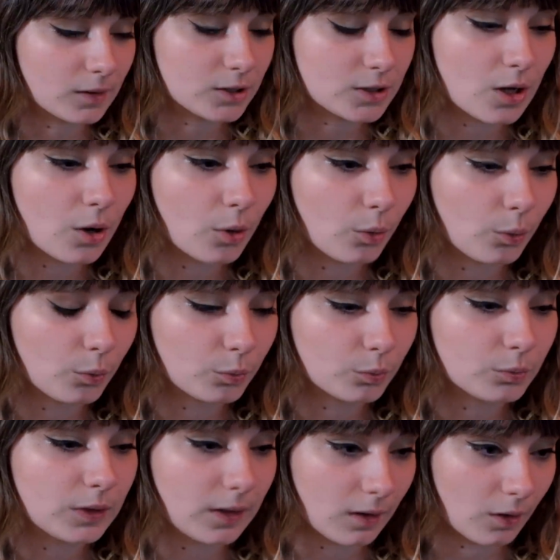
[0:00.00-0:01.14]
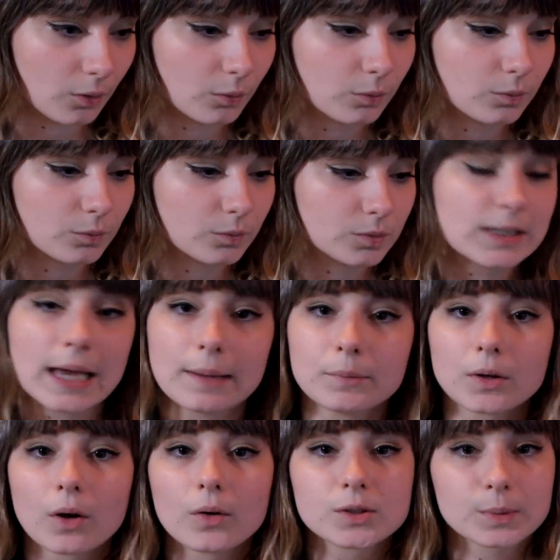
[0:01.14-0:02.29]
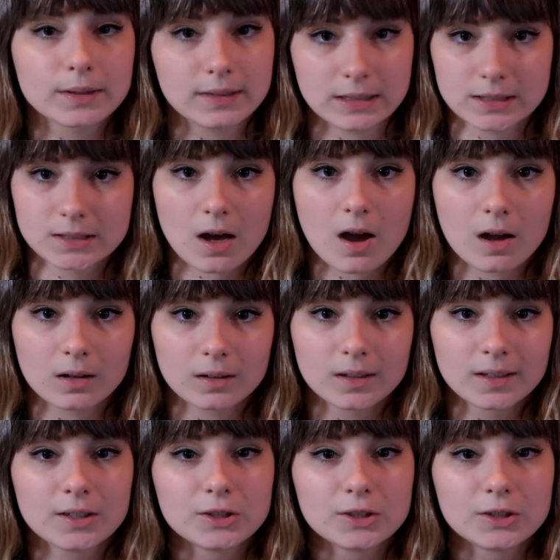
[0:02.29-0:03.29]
So, you know, same goes with this song.